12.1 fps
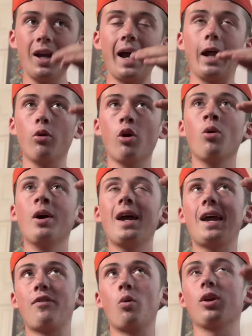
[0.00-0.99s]
I don't know
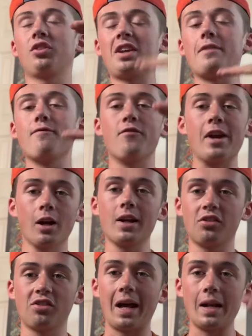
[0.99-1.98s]
if I want to say very
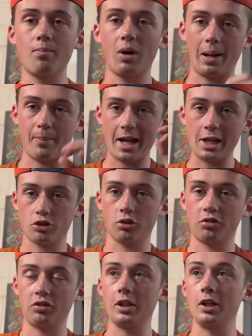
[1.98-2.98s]
excited, but I'm
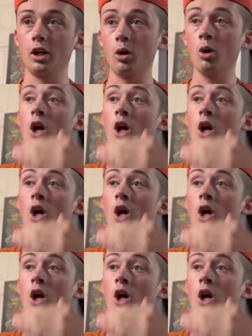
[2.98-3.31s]
interested, you know,